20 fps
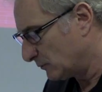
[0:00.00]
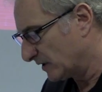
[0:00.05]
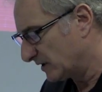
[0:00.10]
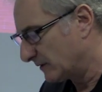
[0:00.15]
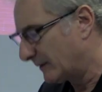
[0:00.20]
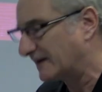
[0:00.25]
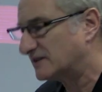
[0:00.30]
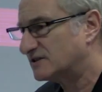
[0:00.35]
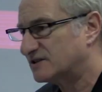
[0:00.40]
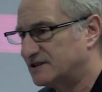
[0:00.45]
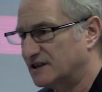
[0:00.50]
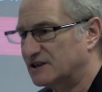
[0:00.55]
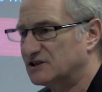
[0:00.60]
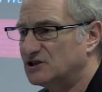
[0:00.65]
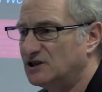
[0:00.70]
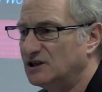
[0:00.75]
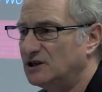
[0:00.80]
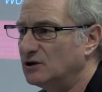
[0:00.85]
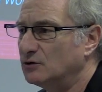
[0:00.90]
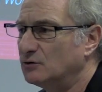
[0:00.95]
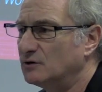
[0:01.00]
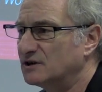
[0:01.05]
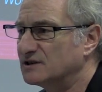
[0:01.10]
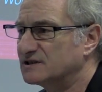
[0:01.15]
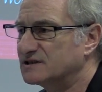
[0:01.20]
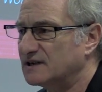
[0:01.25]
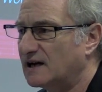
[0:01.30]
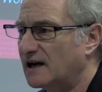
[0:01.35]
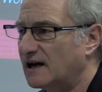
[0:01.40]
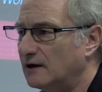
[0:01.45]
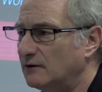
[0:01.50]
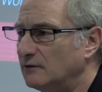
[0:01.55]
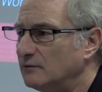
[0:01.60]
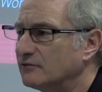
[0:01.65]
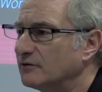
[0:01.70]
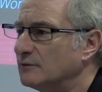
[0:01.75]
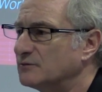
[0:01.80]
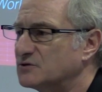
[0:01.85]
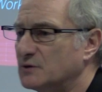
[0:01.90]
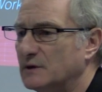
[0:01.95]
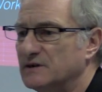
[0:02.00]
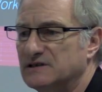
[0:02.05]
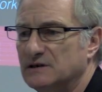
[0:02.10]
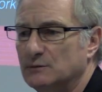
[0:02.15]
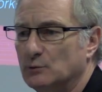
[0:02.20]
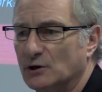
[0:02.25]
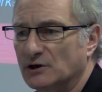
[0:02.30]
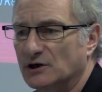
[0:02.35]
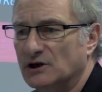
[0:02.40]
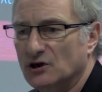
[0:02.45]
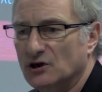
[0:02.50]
We're about 60 unions now from 21